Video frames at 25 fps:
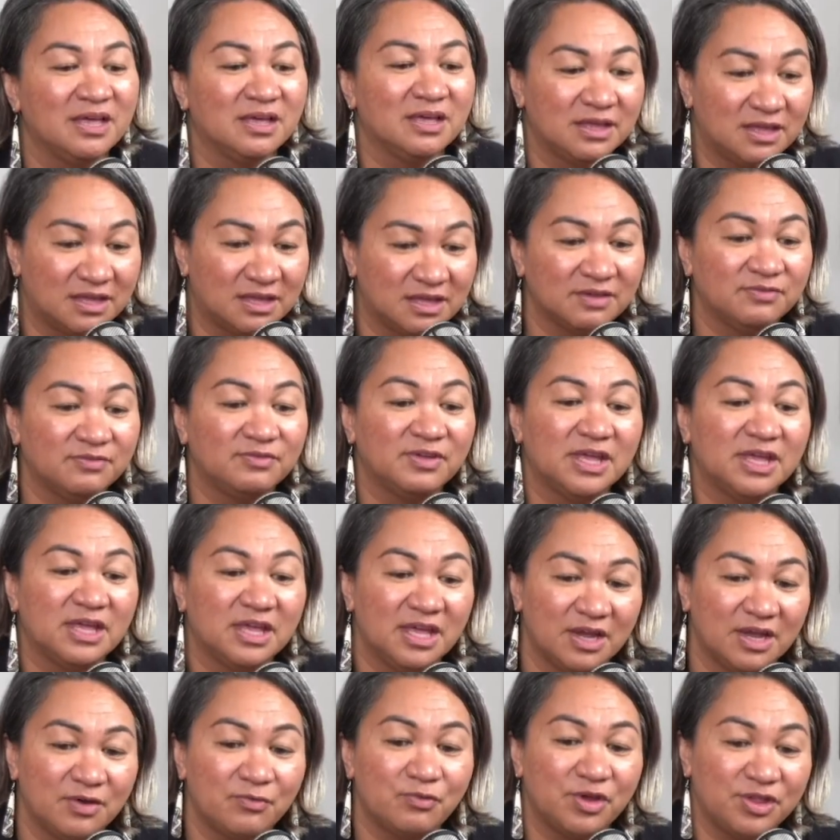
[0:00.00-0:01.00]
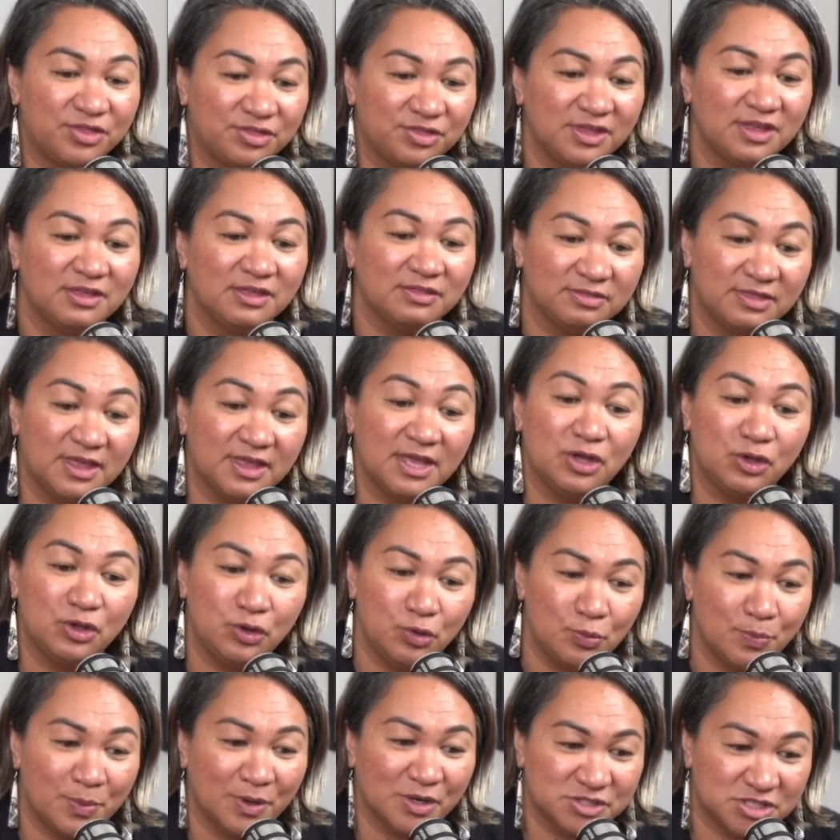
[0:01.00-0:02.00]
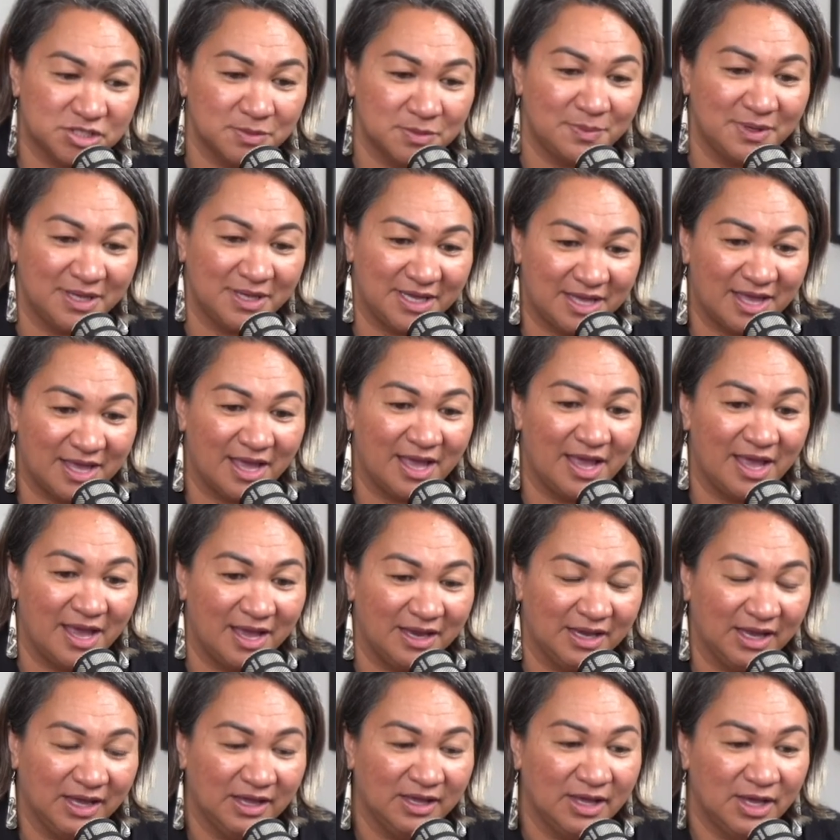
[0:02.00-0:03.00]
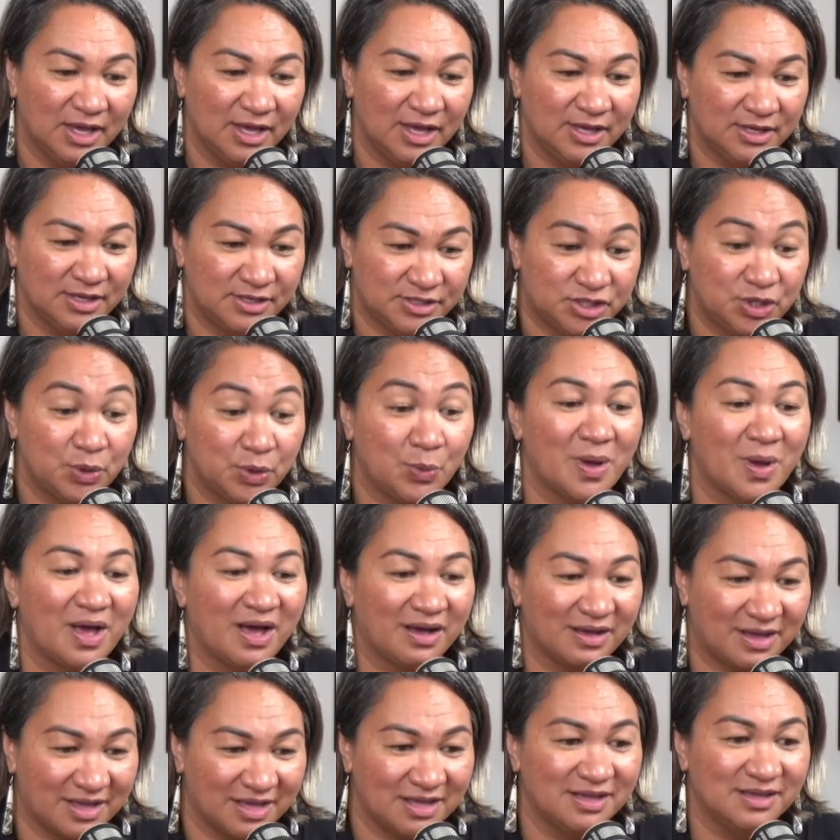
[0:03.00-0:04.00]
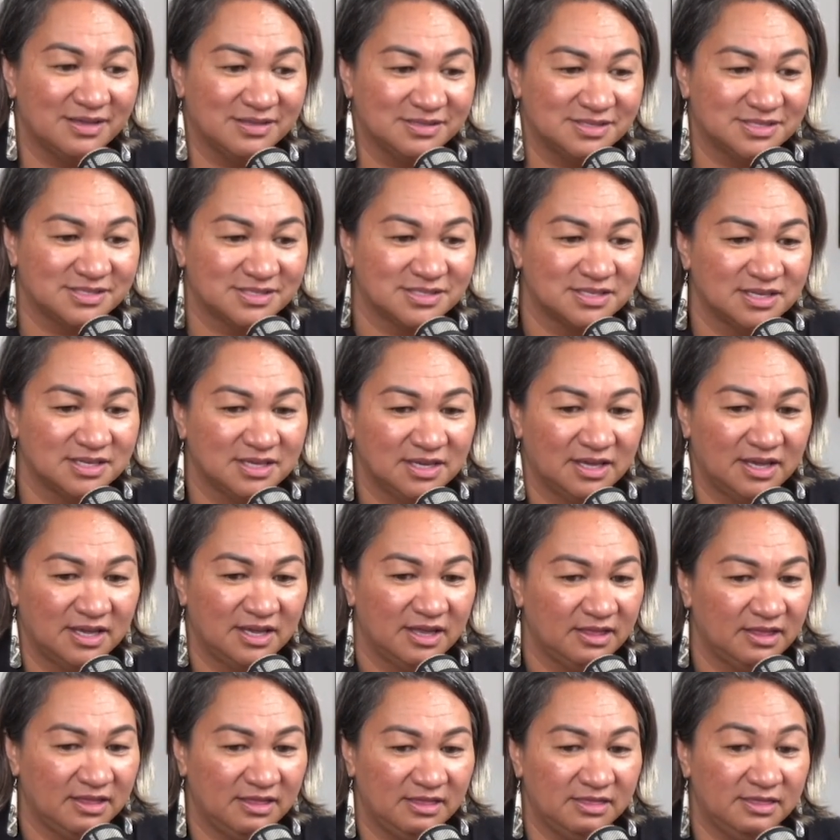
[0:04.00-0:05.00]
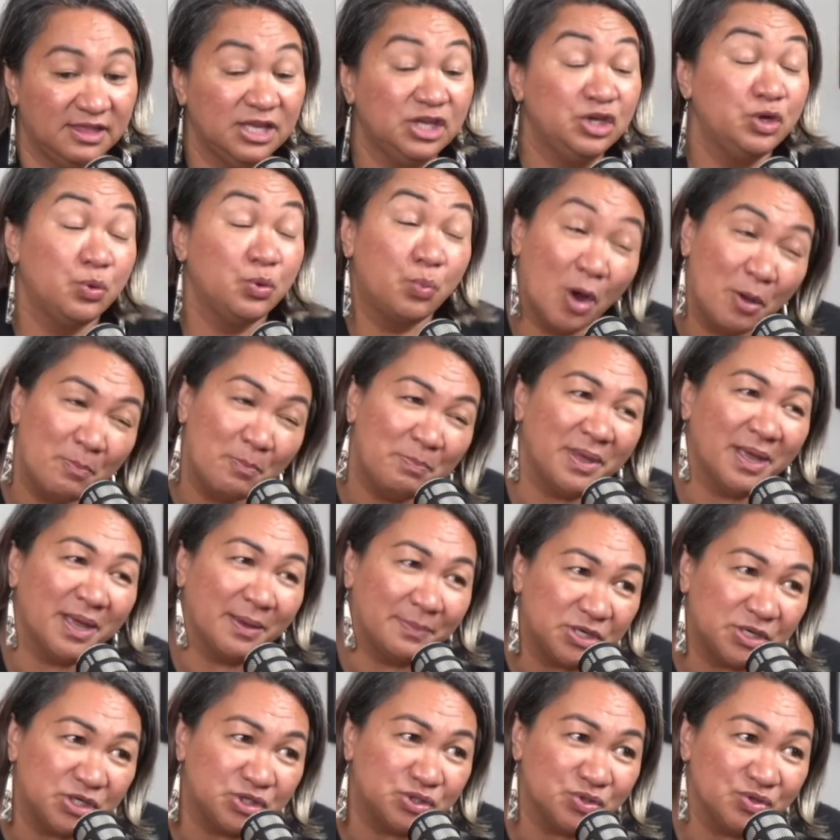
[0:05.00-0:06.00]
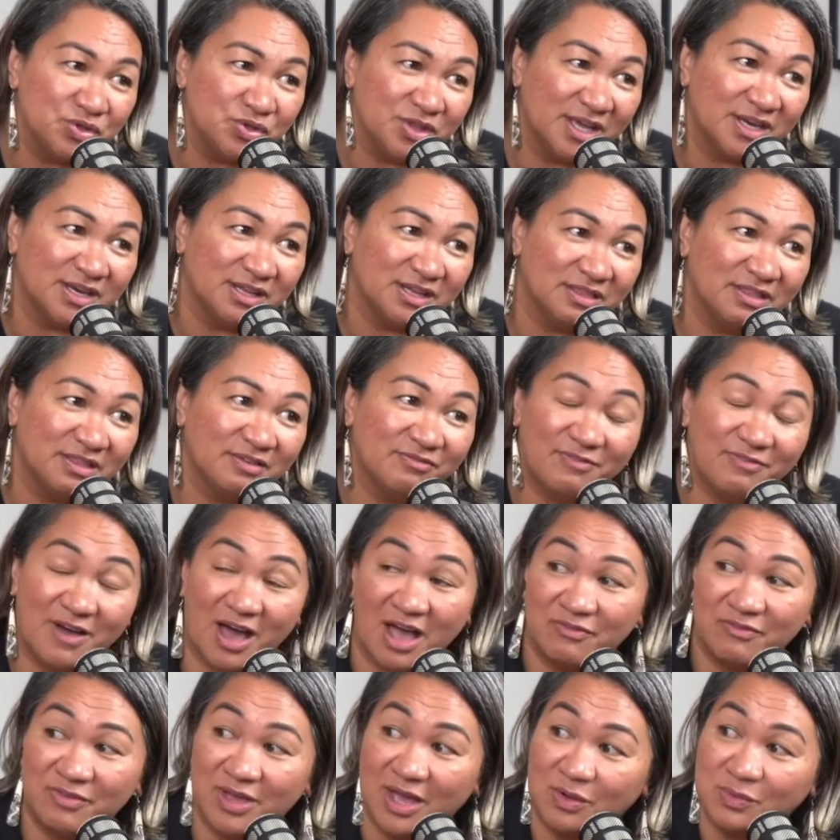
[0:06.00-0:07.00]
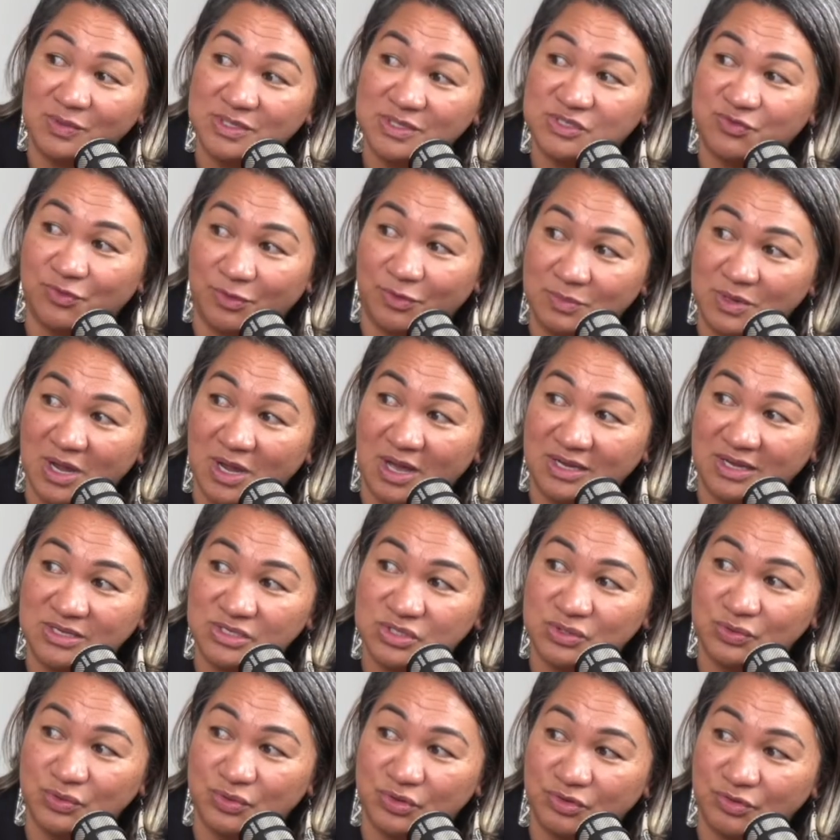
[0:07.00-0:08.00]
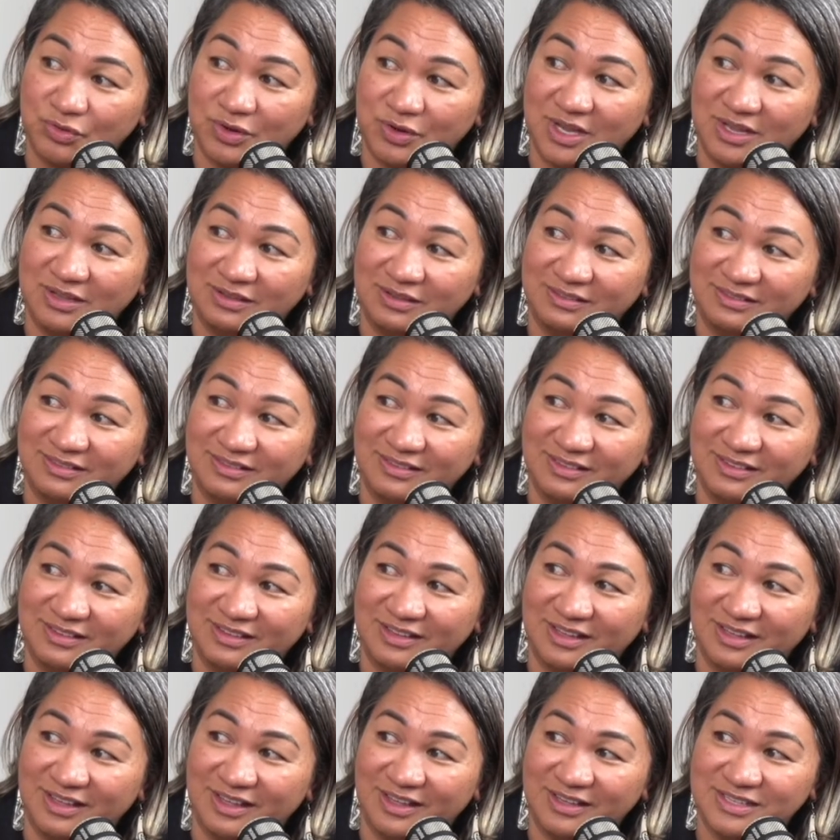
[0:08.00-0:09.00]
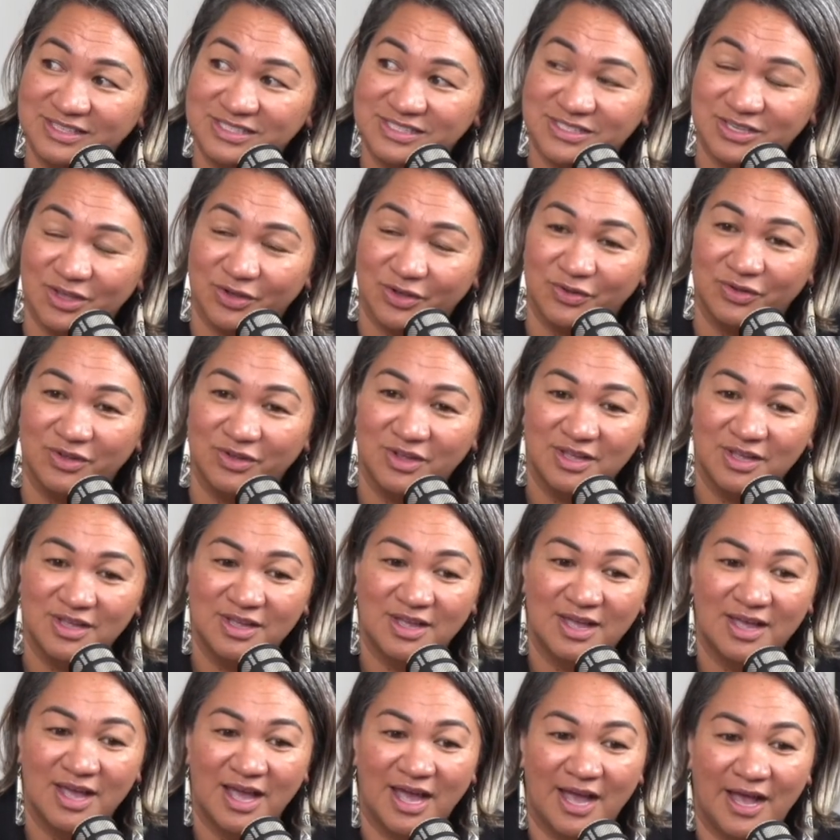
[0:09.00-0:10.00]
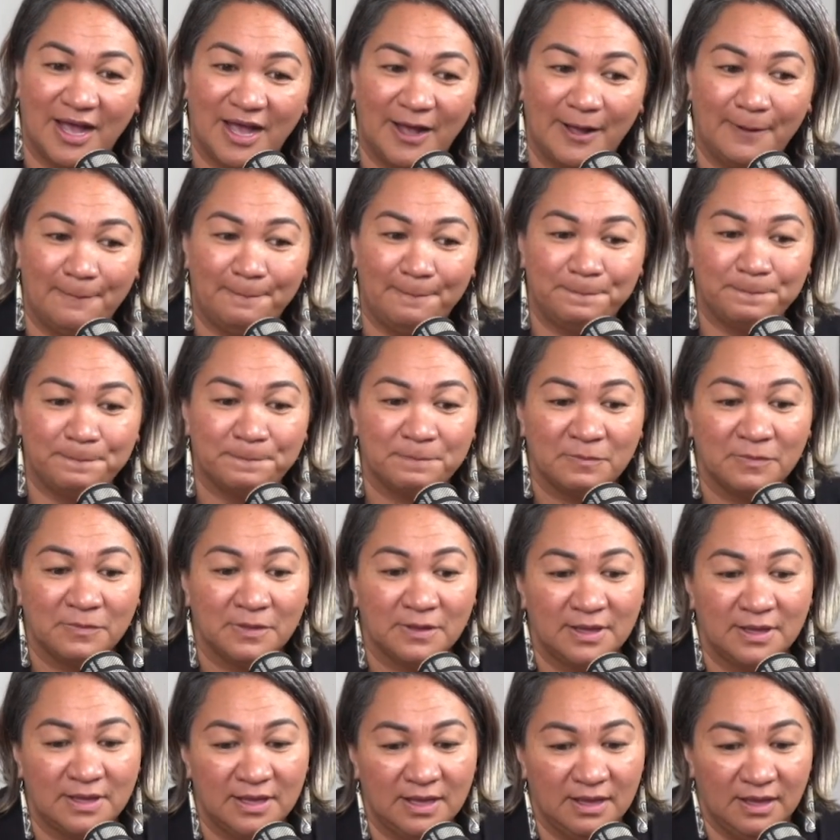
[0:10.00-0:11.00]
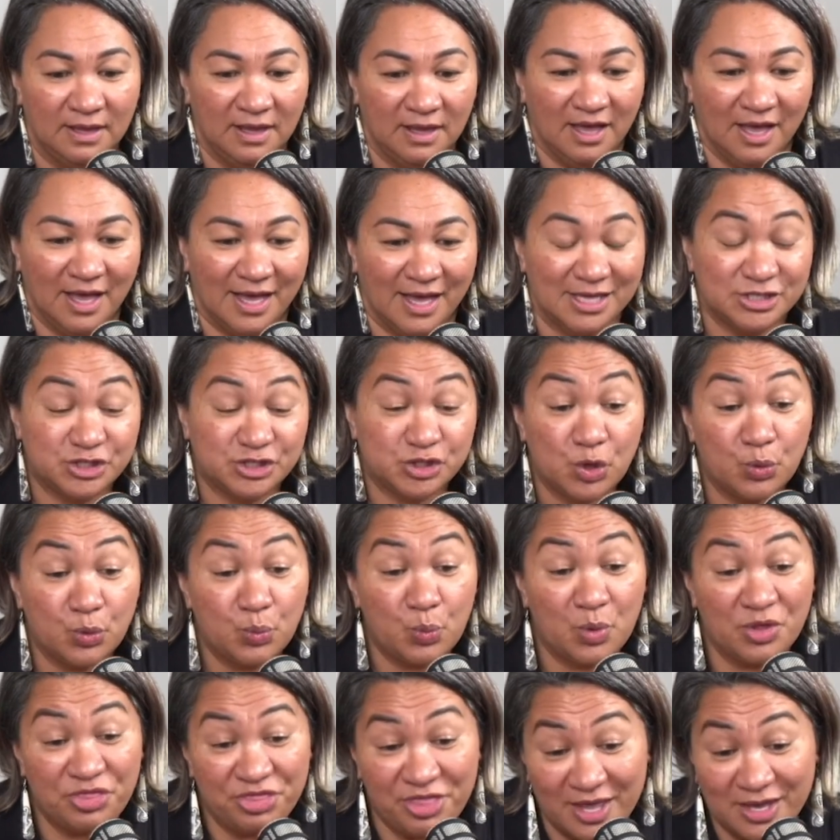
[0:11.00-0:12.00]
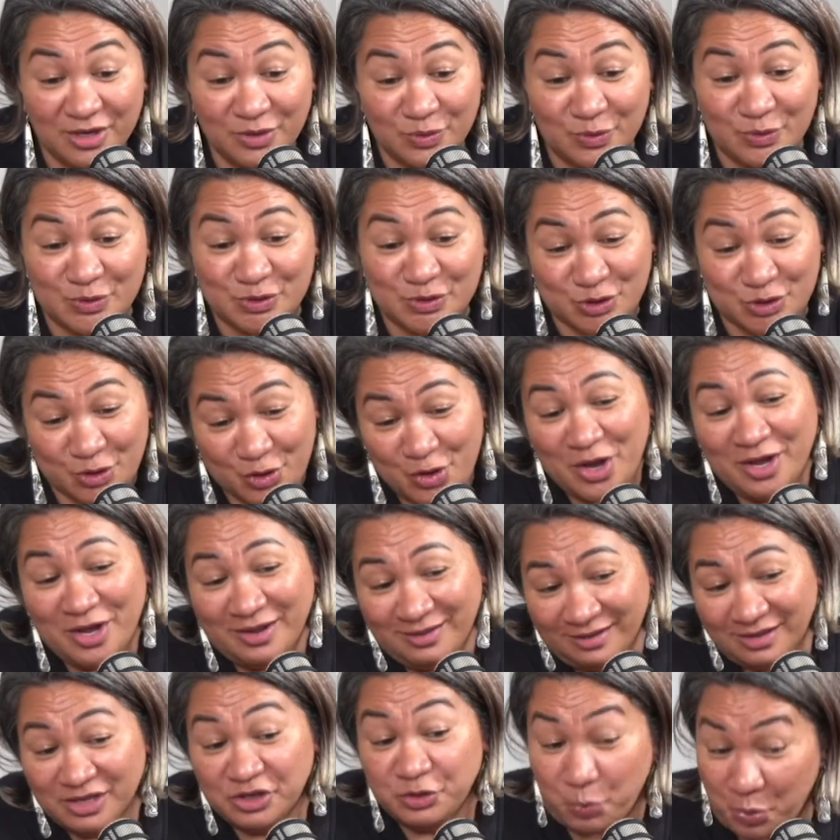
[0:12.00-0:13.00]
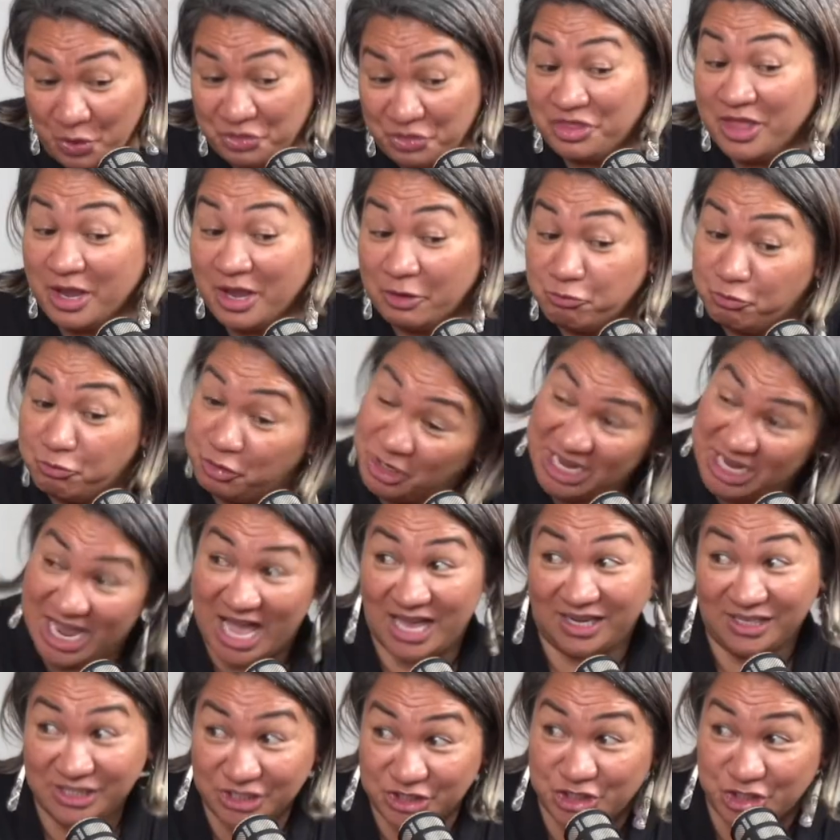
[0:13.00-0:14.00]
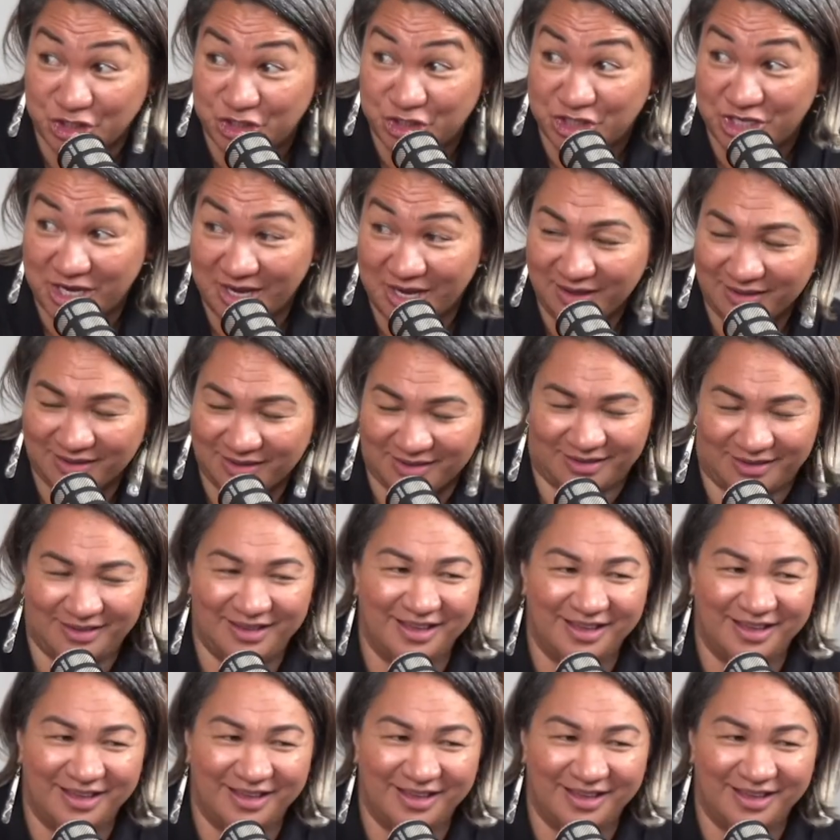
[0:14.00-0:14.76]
and giving everything that you possibly can to our kids, then you won't be able to do that in the 5 hours from 9 till 3. Yeah. So with that also, with that reality check,